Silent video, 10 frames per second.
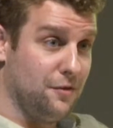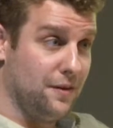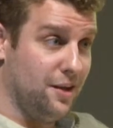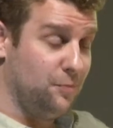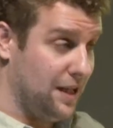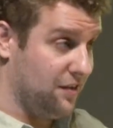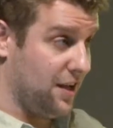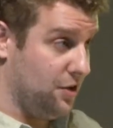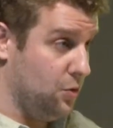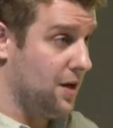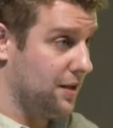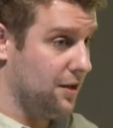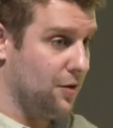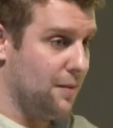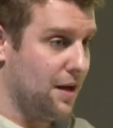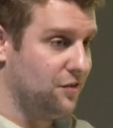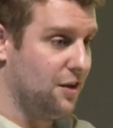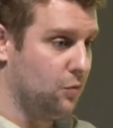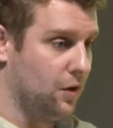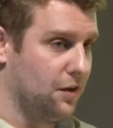me for this because I do want to know that my
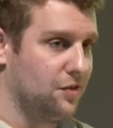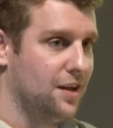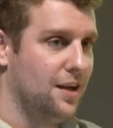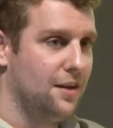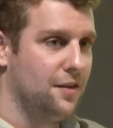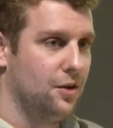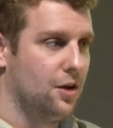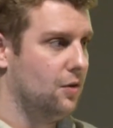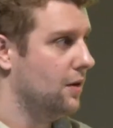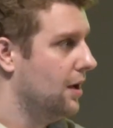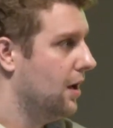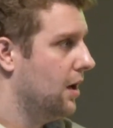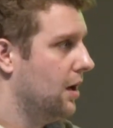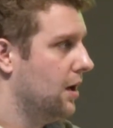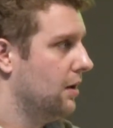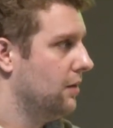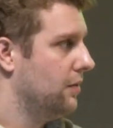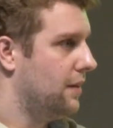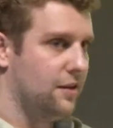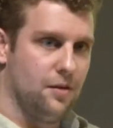stuff works, they'll go,
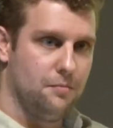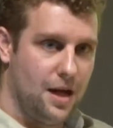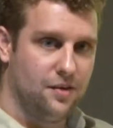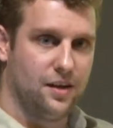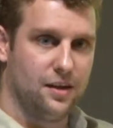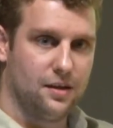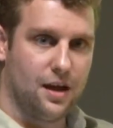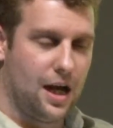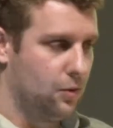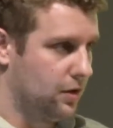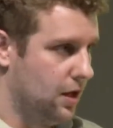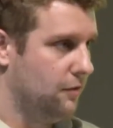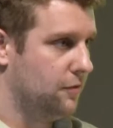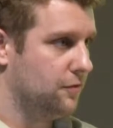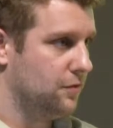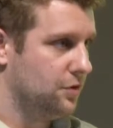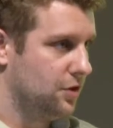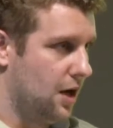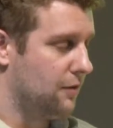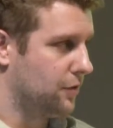that's amazing. I would love
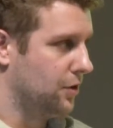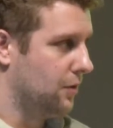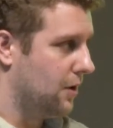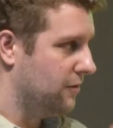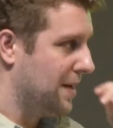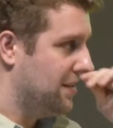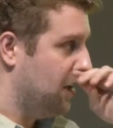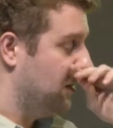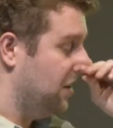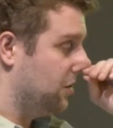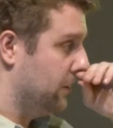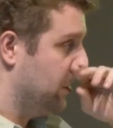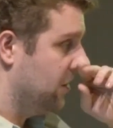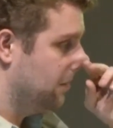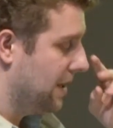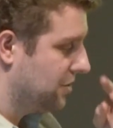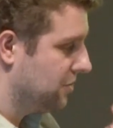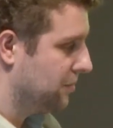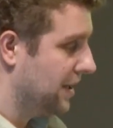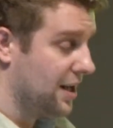to offer you all of my testing services and make
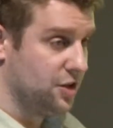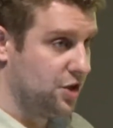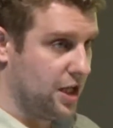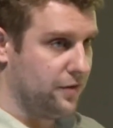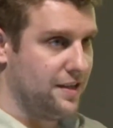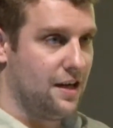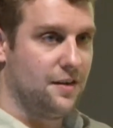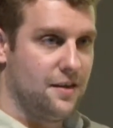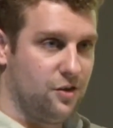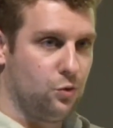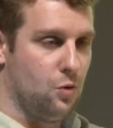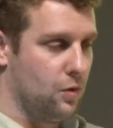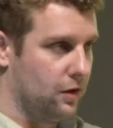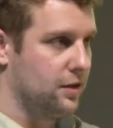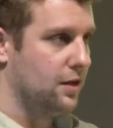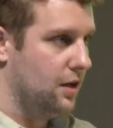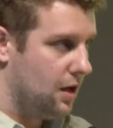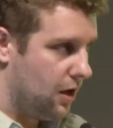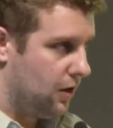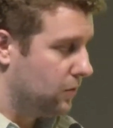sure beyond the shadow of a doubt that this will work
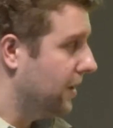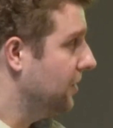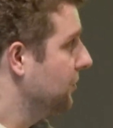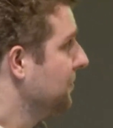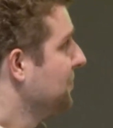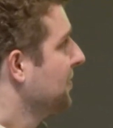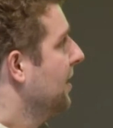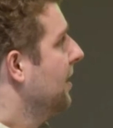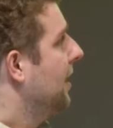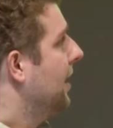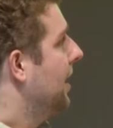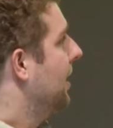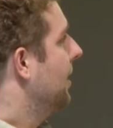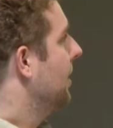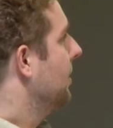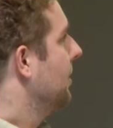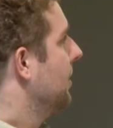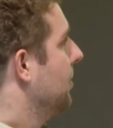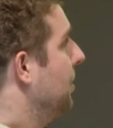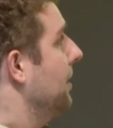always. But
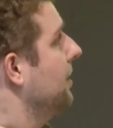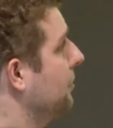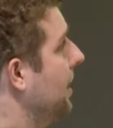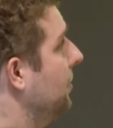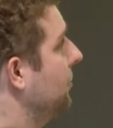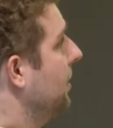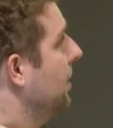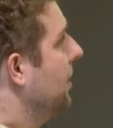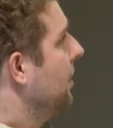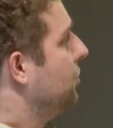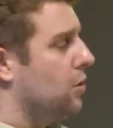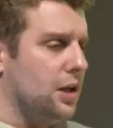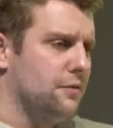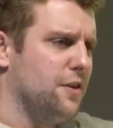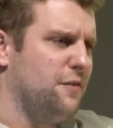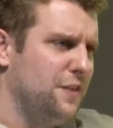nevertheless, do all of the